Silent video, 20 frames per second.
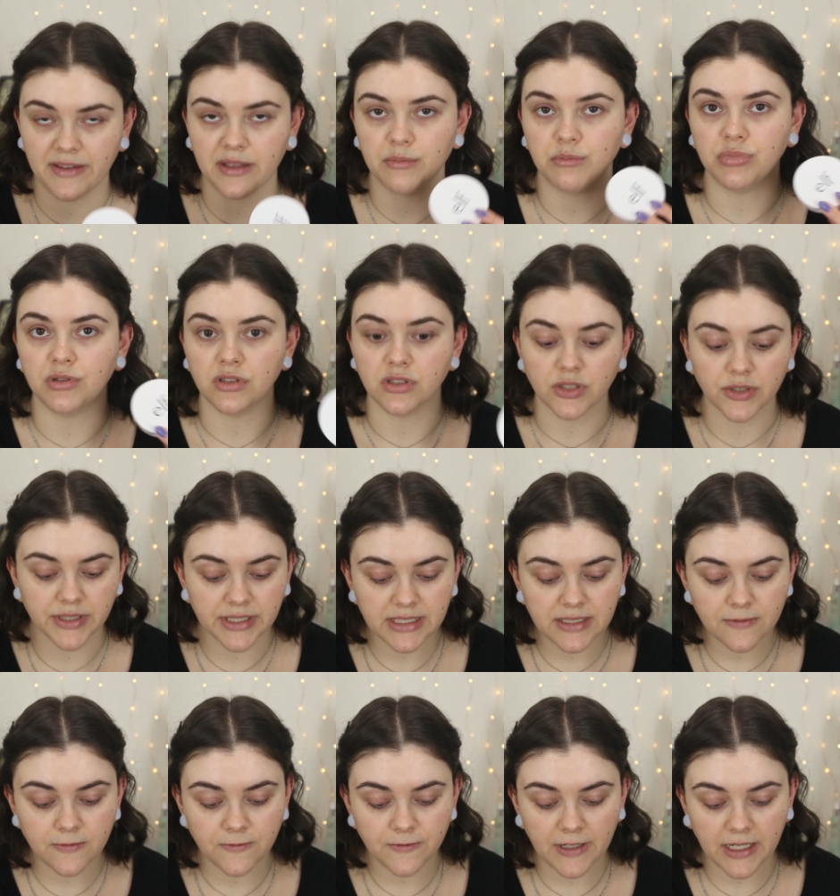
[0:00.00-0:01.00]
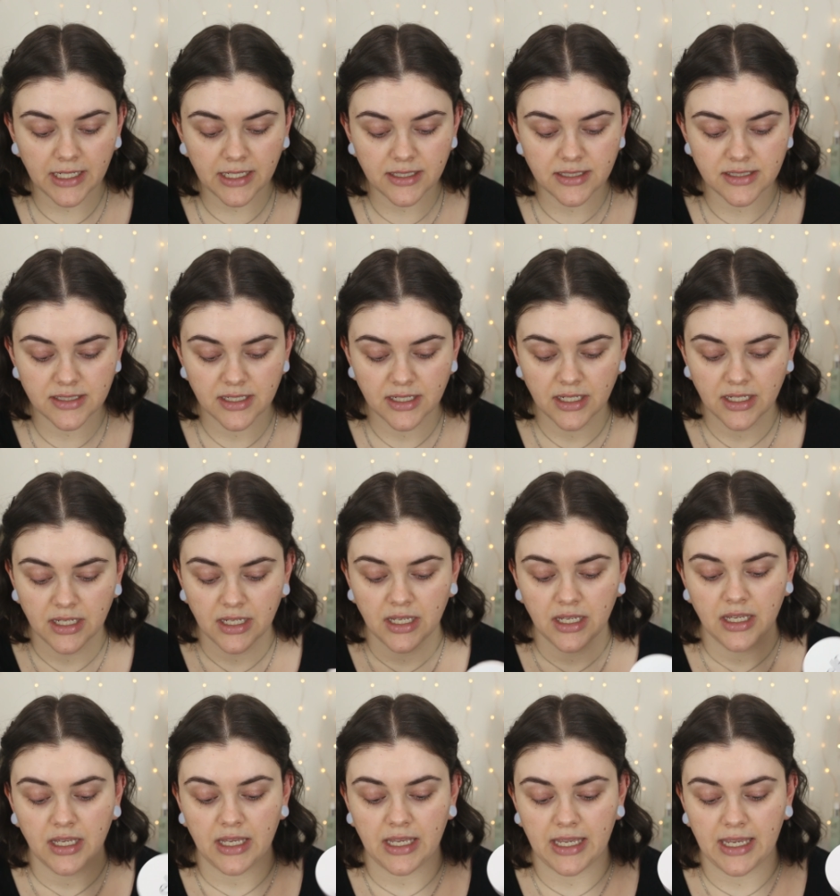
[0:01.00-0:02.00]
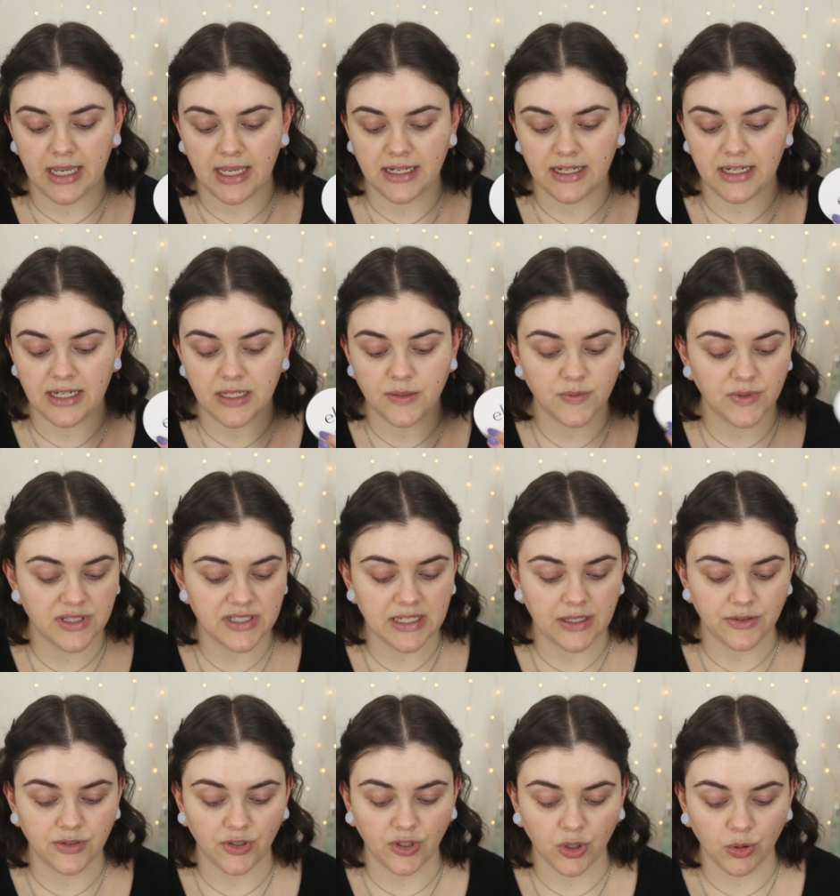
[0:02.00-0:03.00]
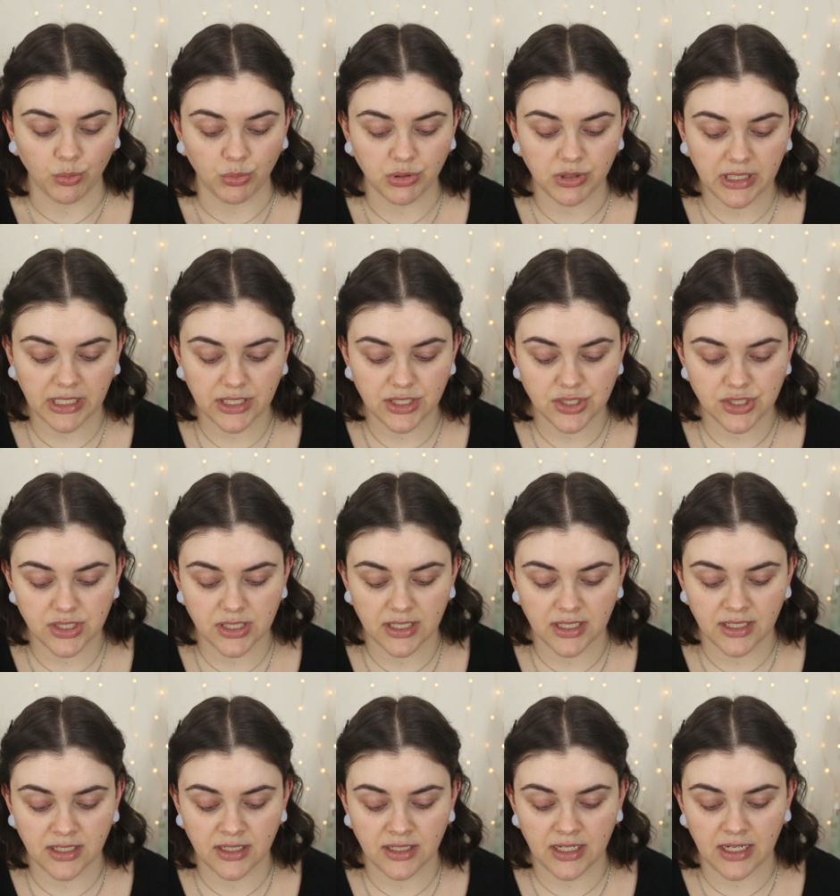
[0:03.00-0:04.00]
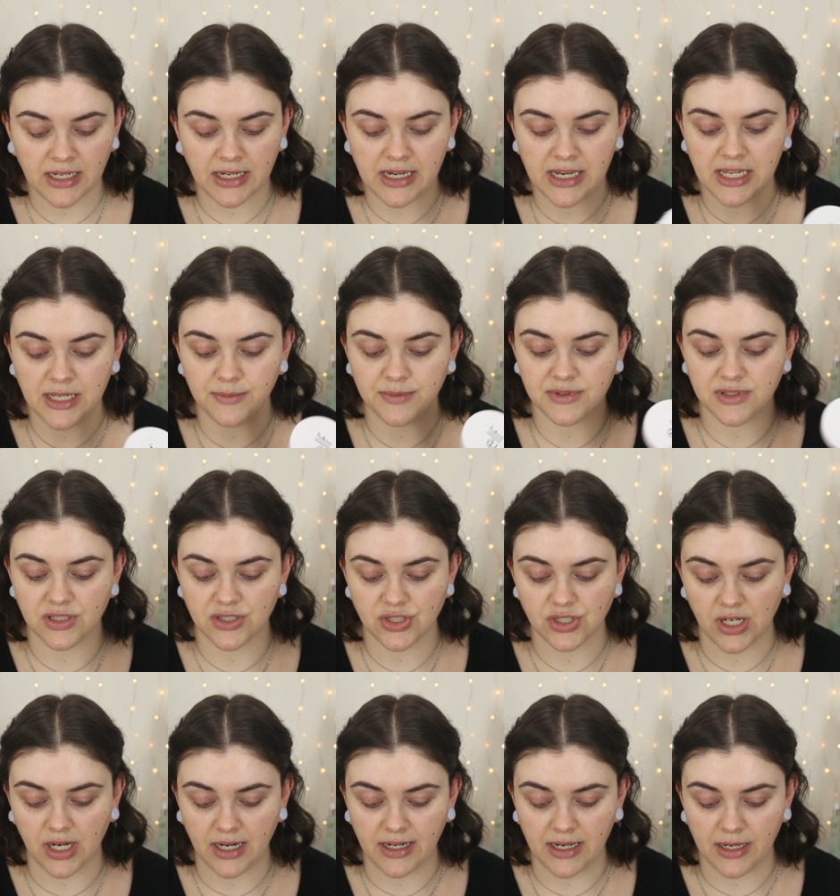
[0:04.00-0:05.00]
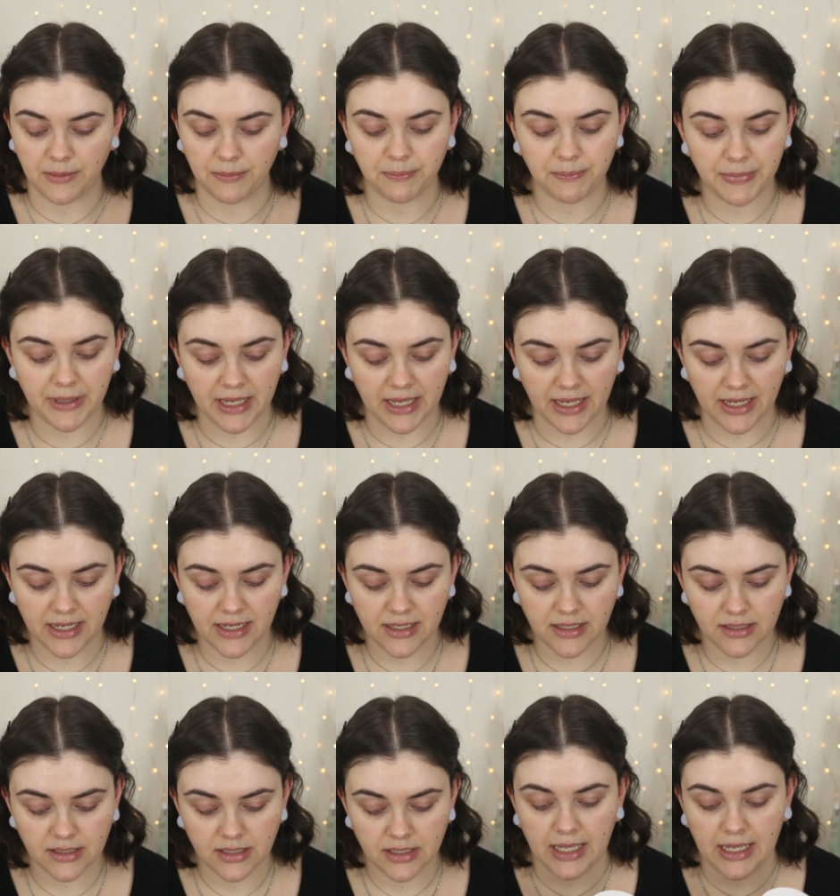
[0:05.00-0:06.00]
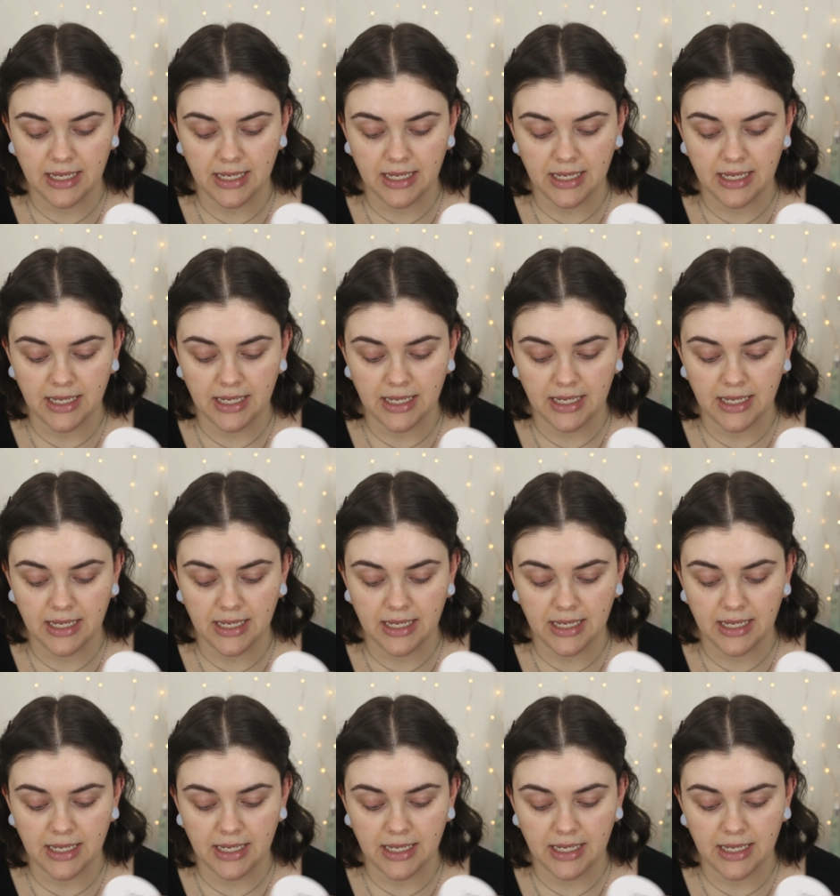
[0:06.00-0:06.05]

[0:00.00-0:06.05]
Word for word: a blurring effect, and it evens out your complexion and keeps the shine at bay.